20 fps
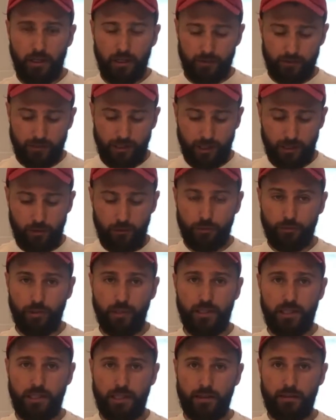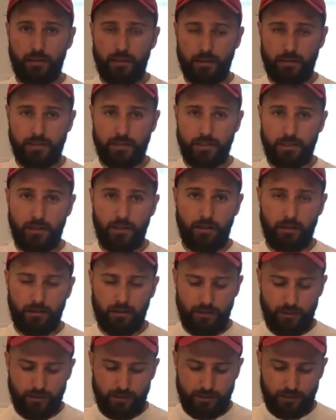That'll really get the skin
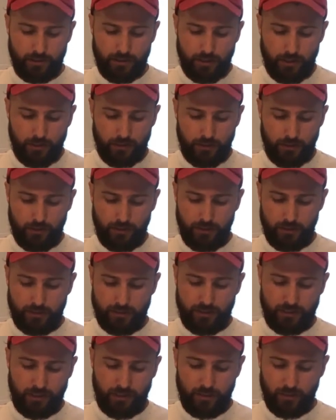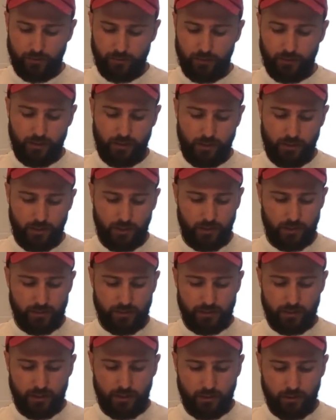of the
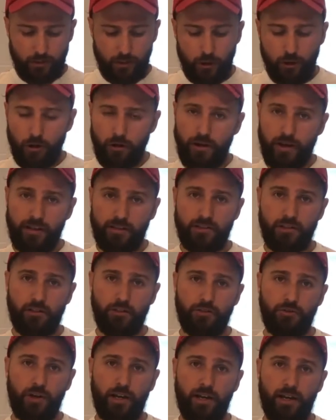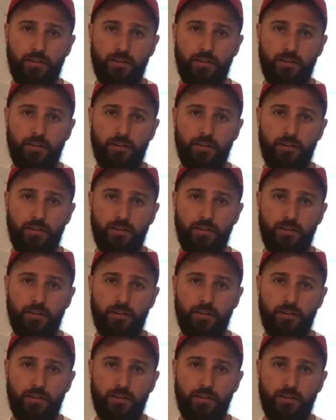steak nice and dry,